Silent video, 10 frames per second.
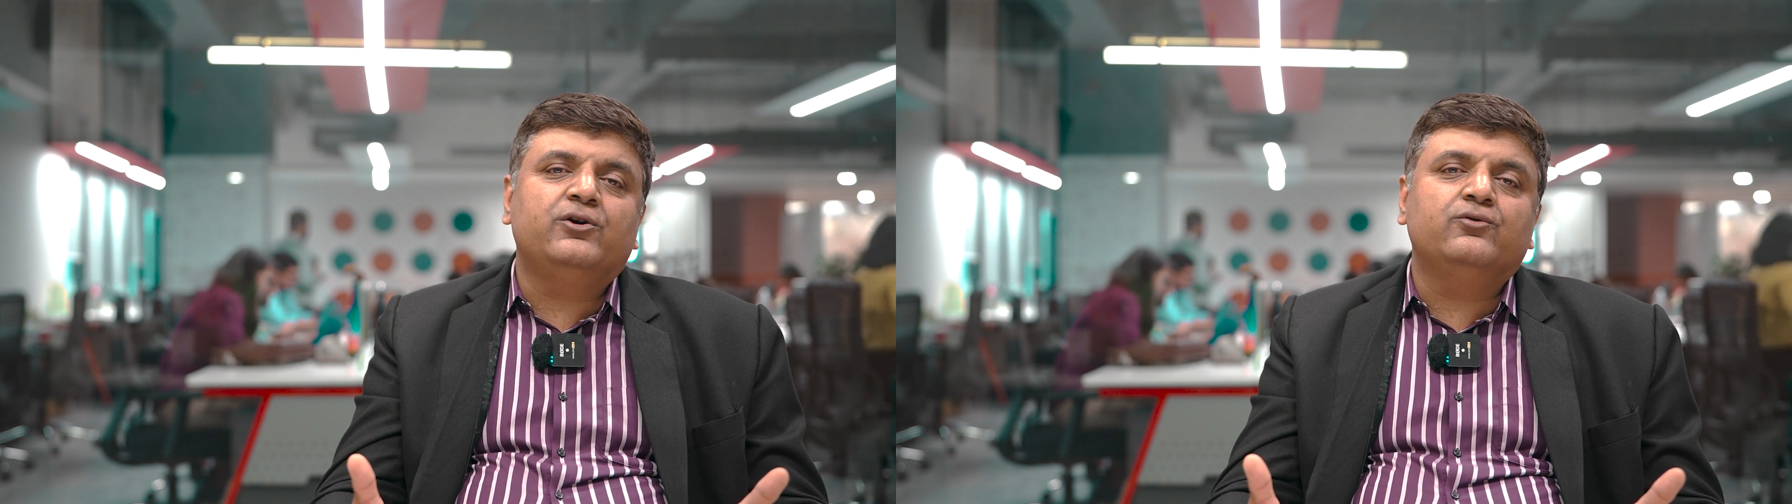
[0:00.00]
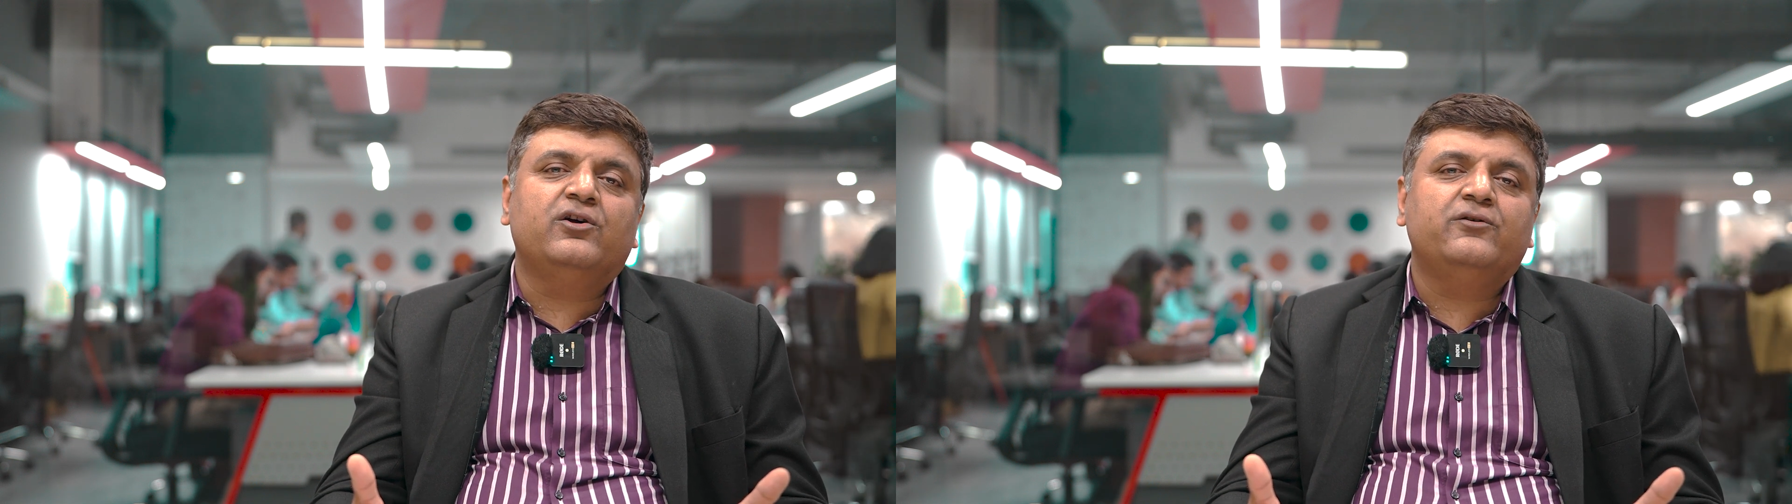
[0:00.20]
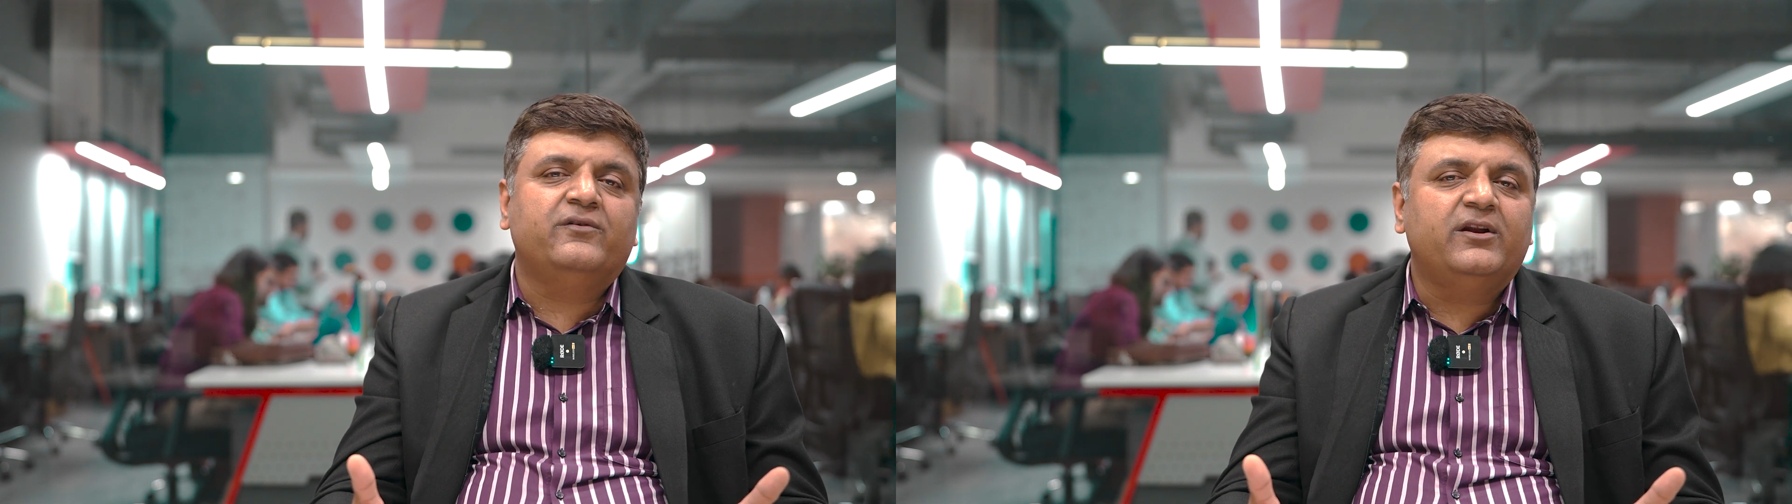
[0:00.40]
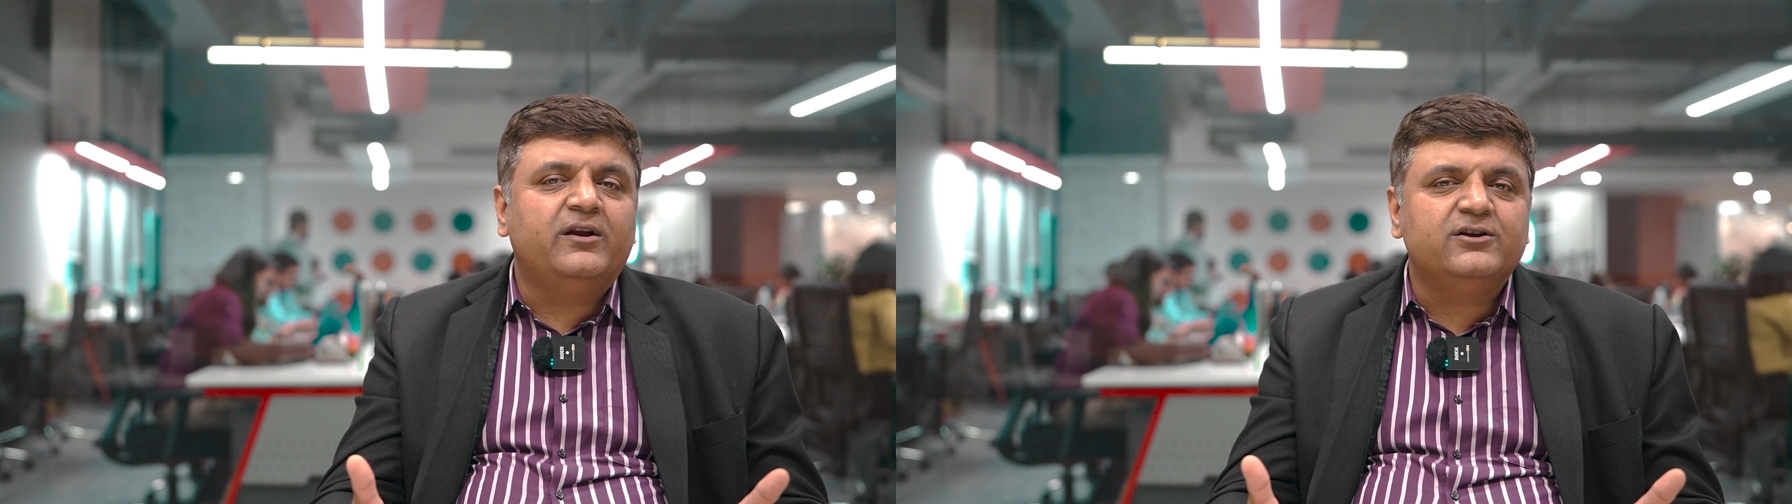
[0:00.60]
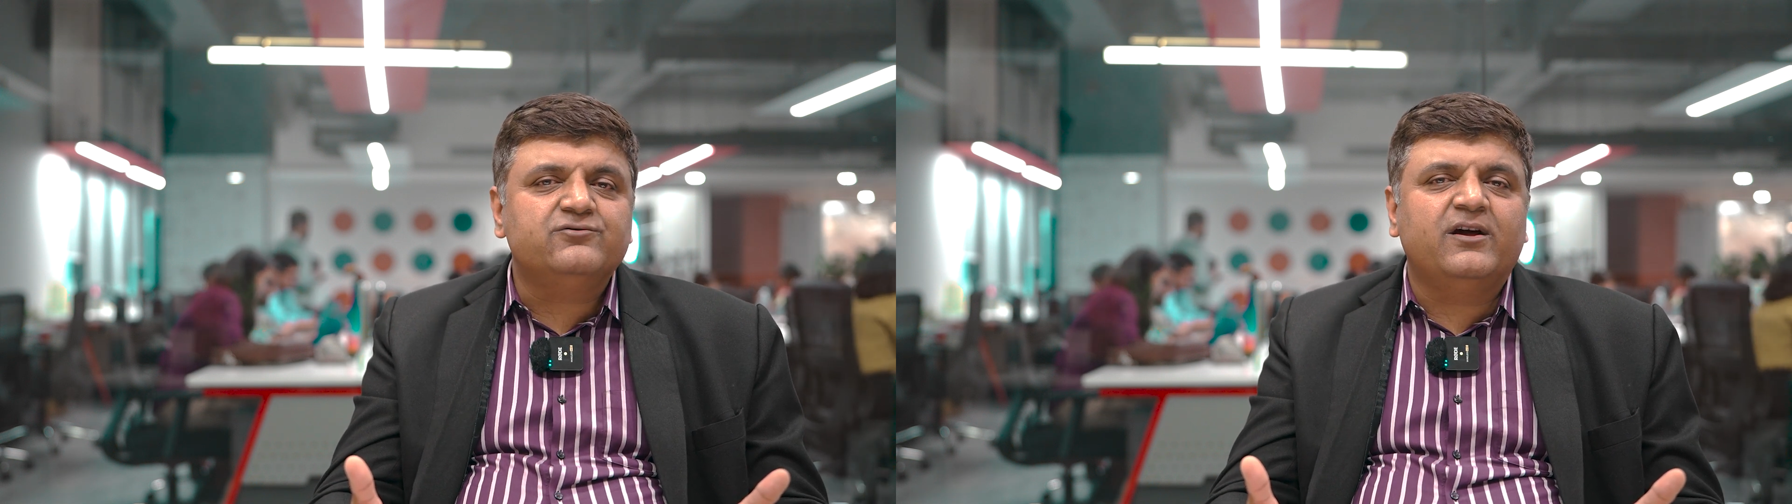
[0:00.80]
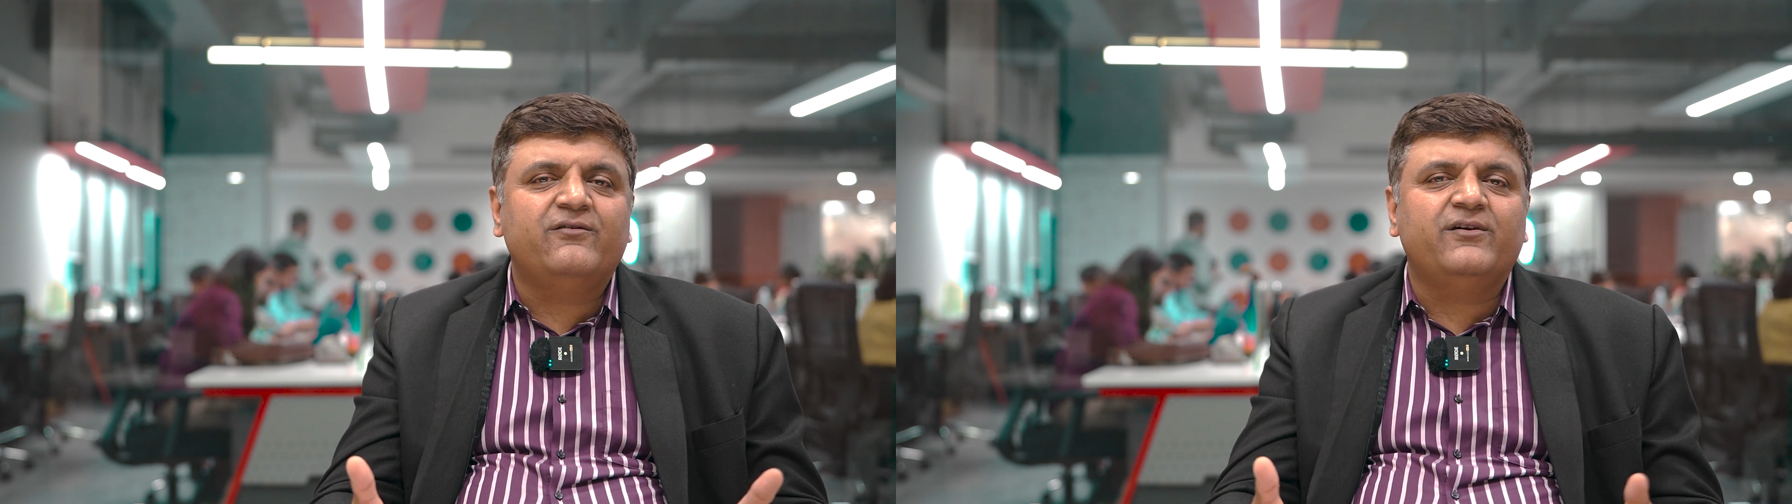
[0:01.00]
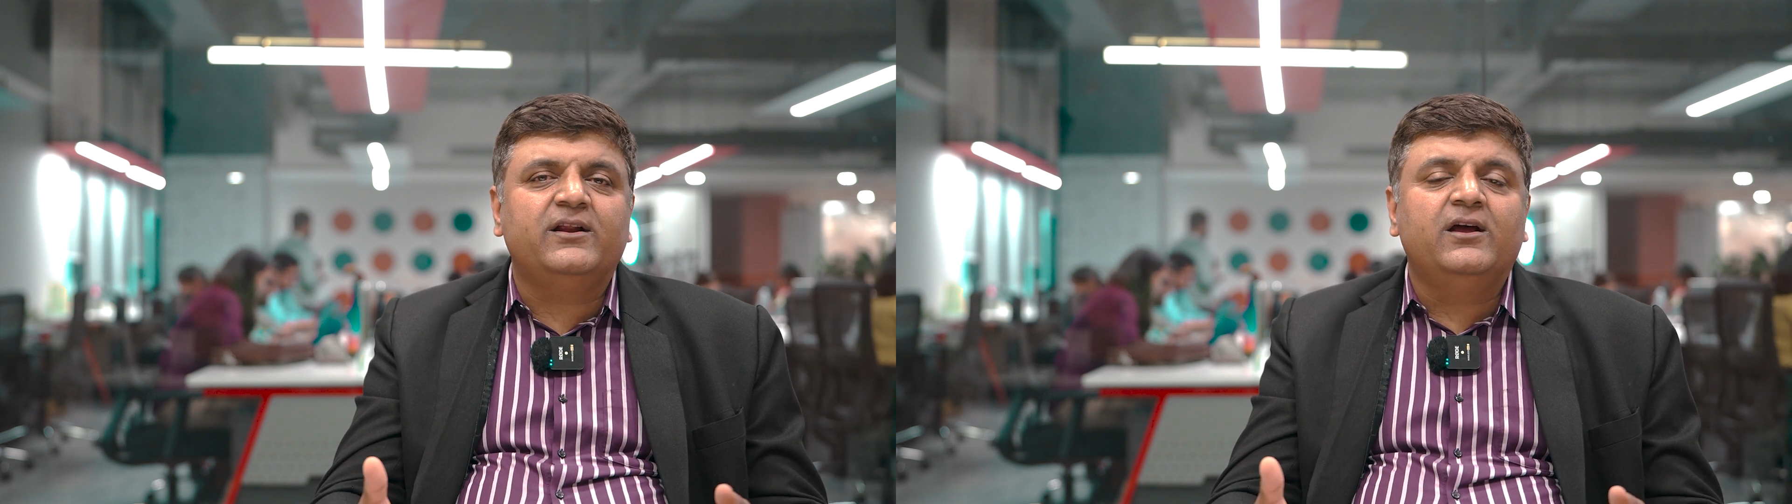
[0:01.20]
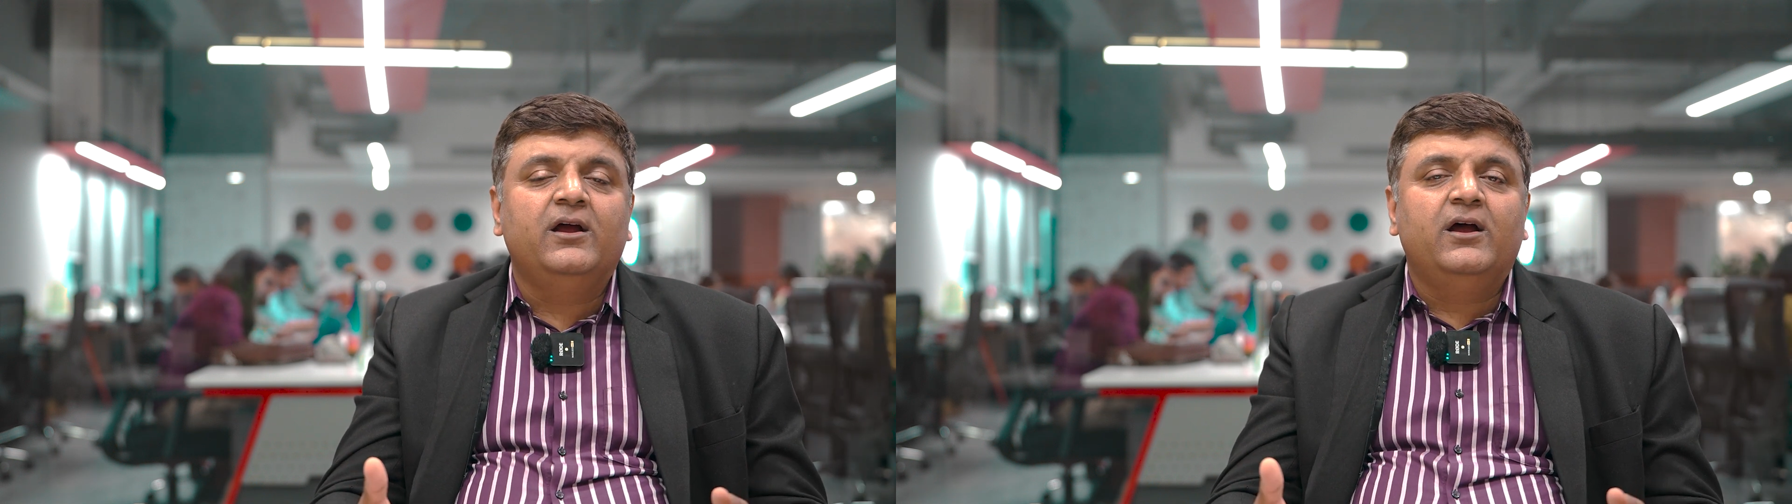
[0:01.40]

2,100 square feet.